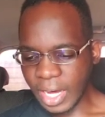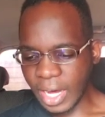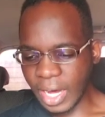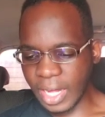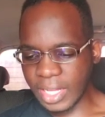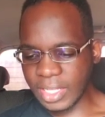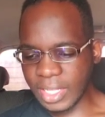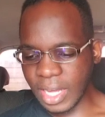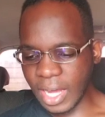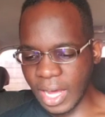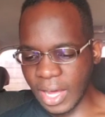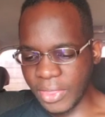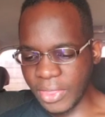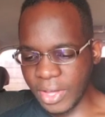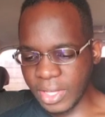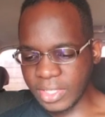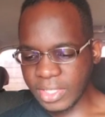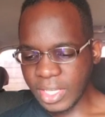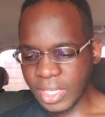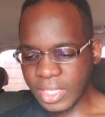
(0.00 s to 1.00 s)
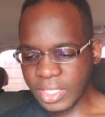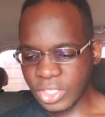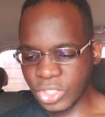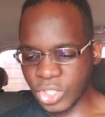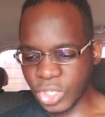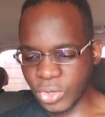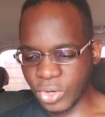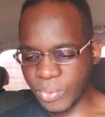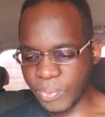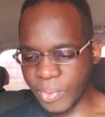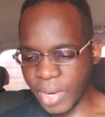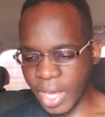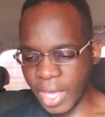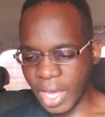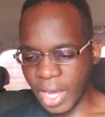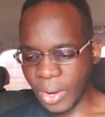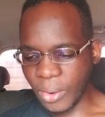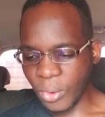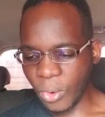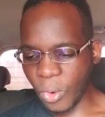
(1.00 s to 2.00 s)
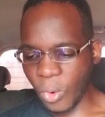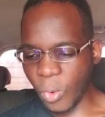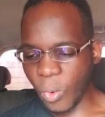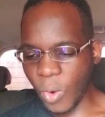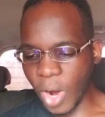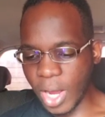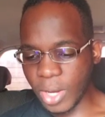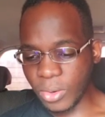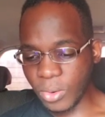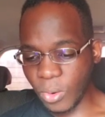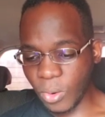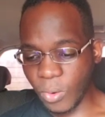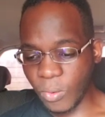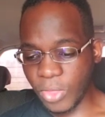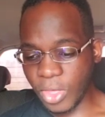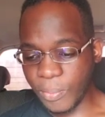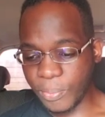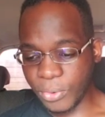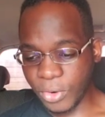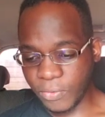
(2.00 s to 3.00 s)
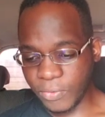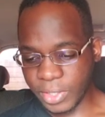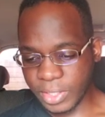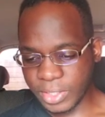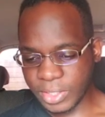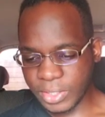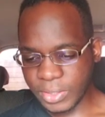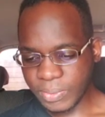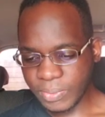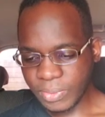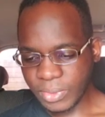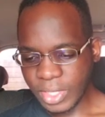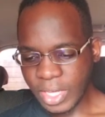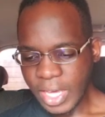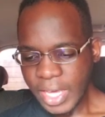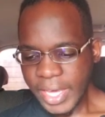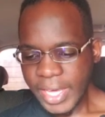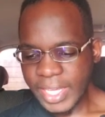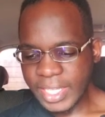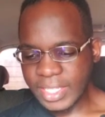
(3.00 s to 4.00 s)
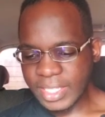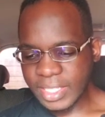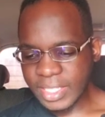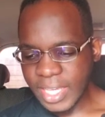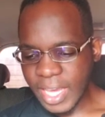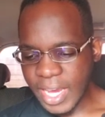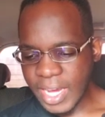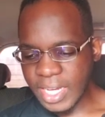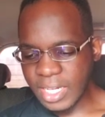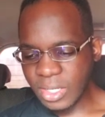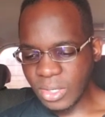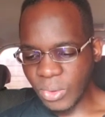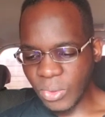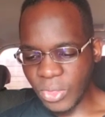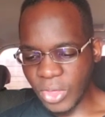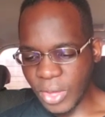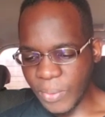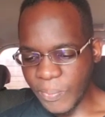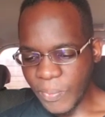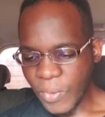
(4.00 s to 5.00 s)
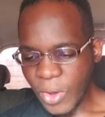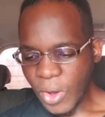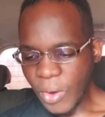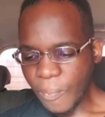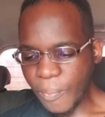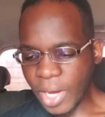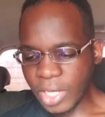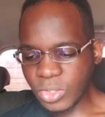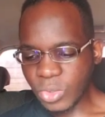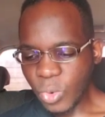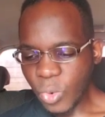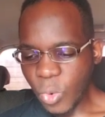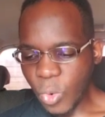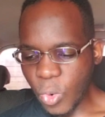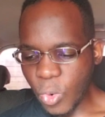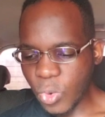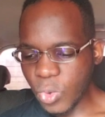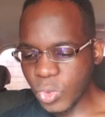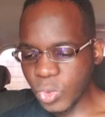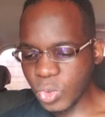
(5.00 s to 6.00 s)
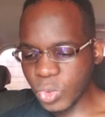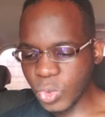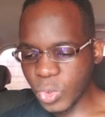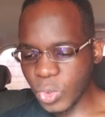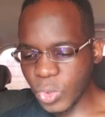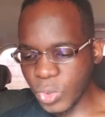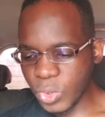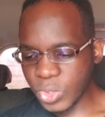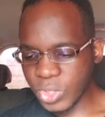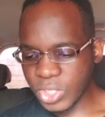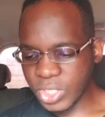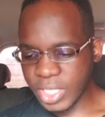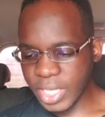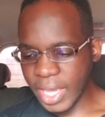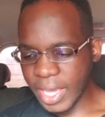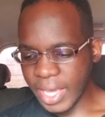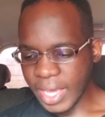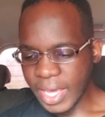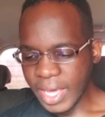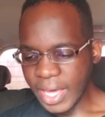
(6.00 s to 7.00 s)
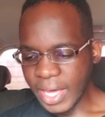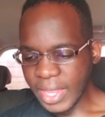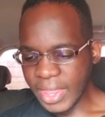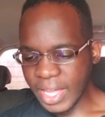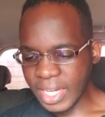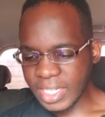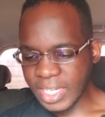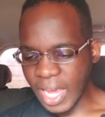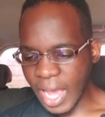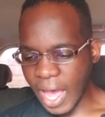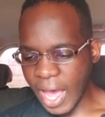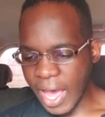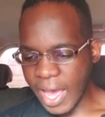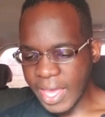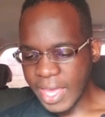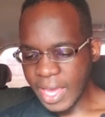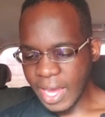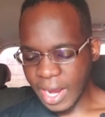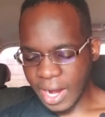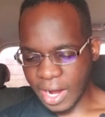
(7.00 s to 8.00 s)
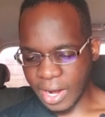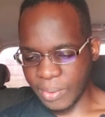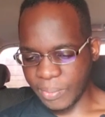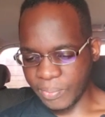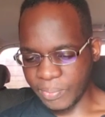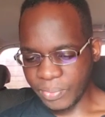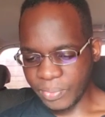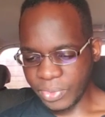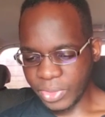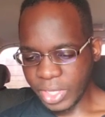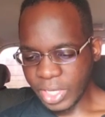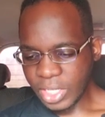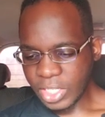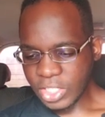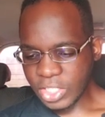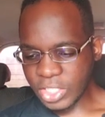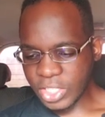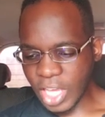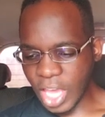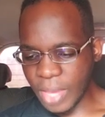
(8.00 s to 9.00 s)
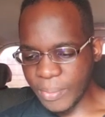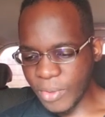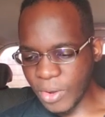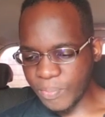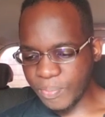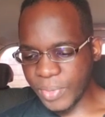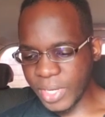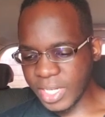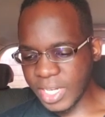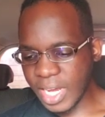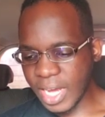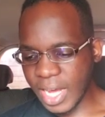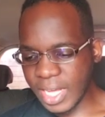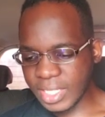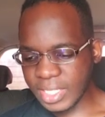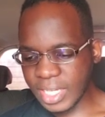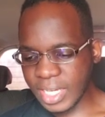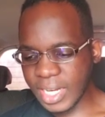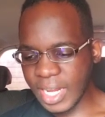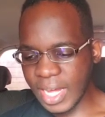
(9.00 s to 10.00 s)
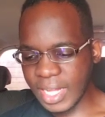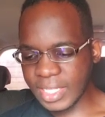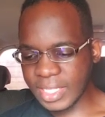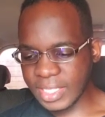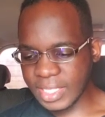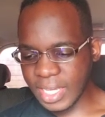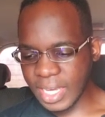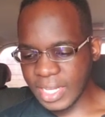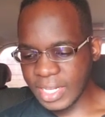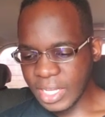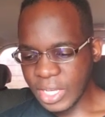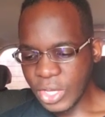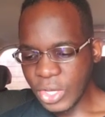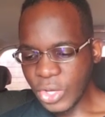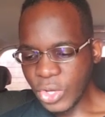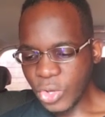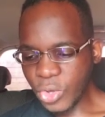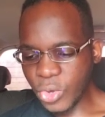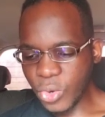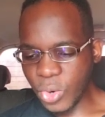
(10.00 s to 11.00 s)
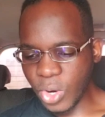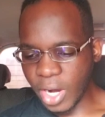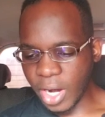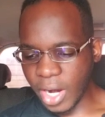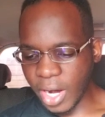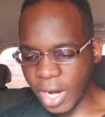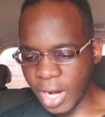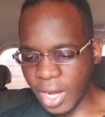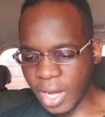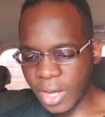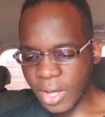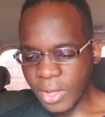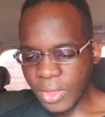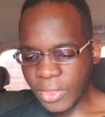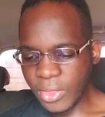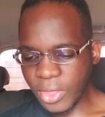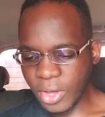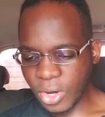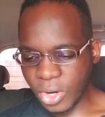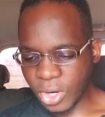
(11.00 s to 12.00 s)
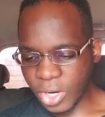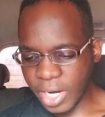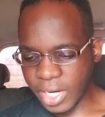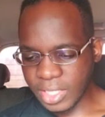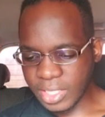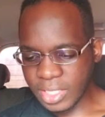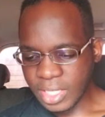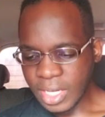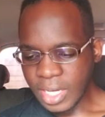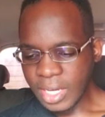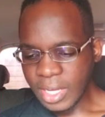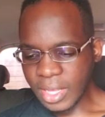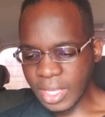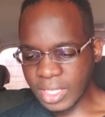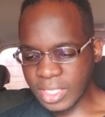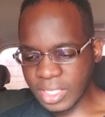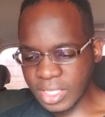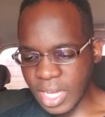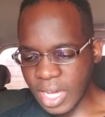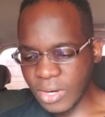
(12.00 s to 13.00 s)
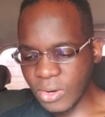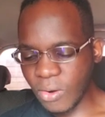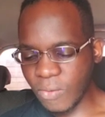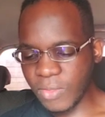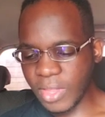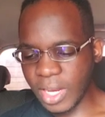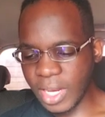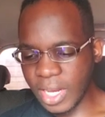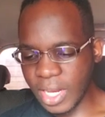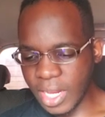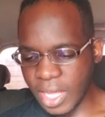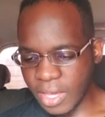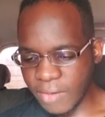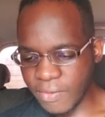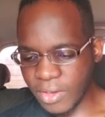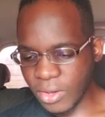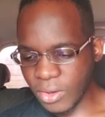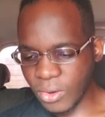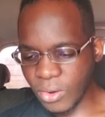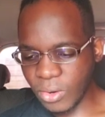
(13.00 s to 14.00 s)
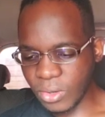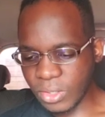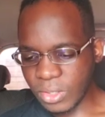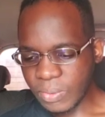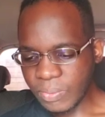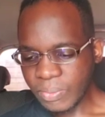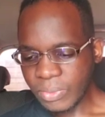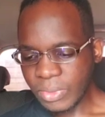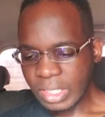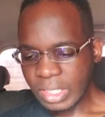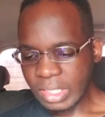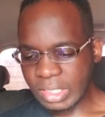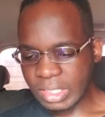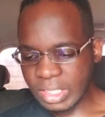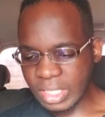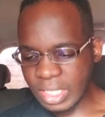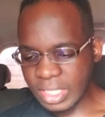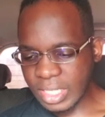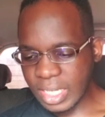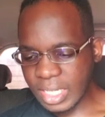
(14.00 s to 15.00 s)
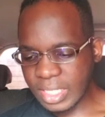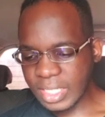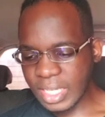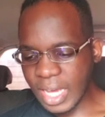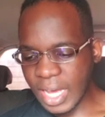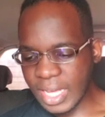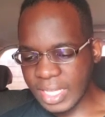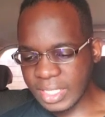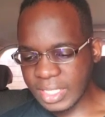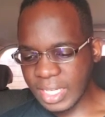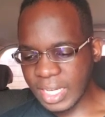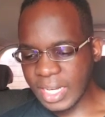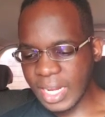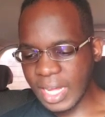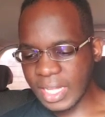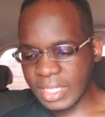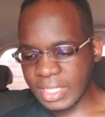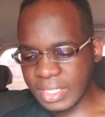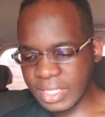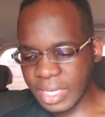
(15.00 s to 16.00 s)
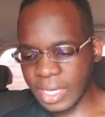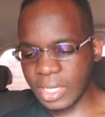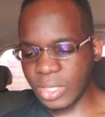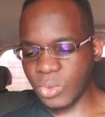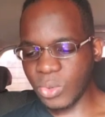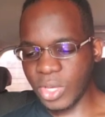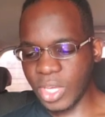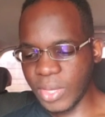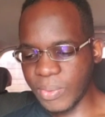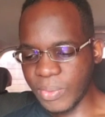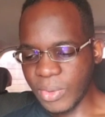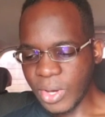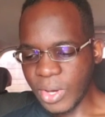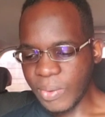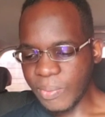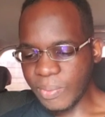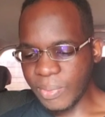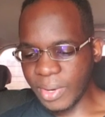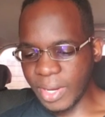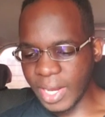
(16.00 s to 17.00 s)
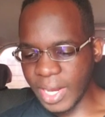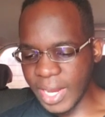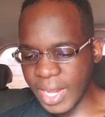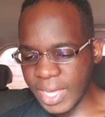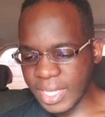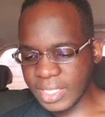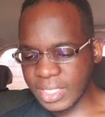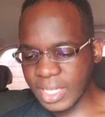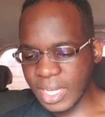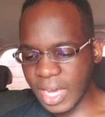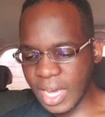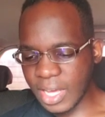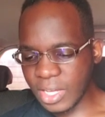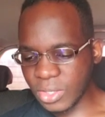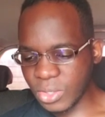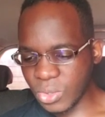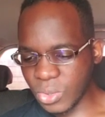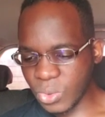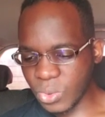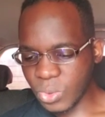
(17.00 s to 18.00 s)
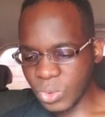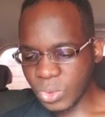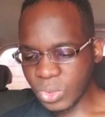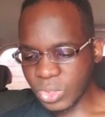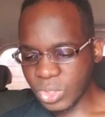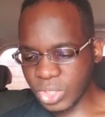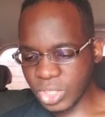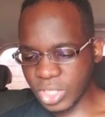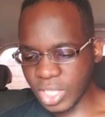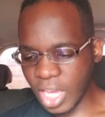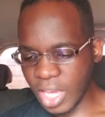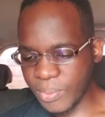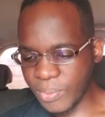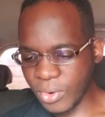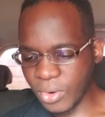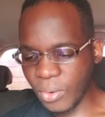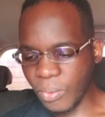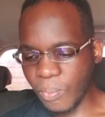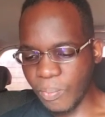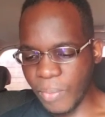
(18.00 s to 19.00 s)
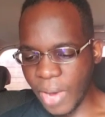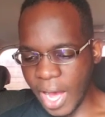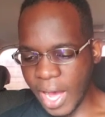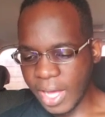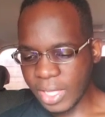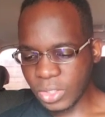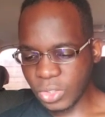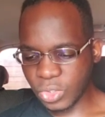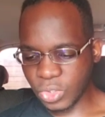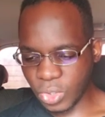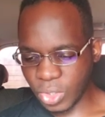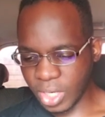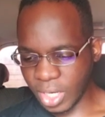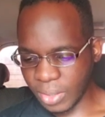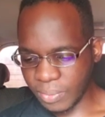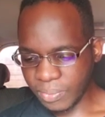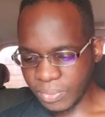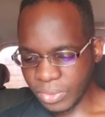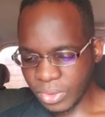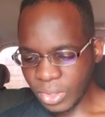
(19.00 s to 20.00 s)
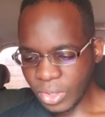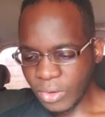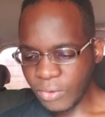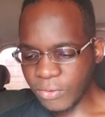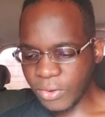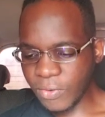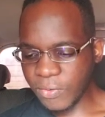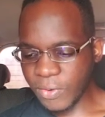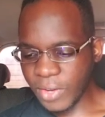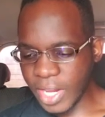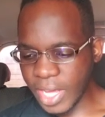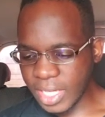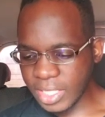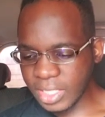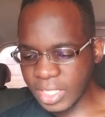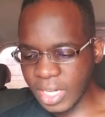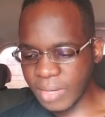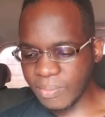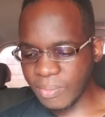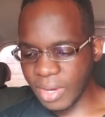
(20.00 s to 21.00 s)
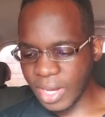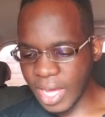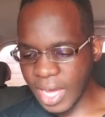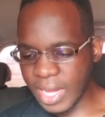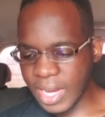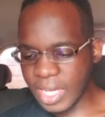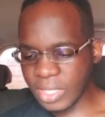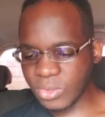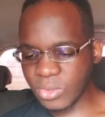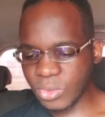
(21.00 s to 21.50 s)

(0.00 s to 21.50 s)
and others Jeremiah or one of the prophets. He said to them, But who do you say that I am? Simon Peter answered and said, You are the Christ, the Son of the living God. Jesus answered and said to him, Blessed are you, Simon Bar Jonah, for flesh and blood has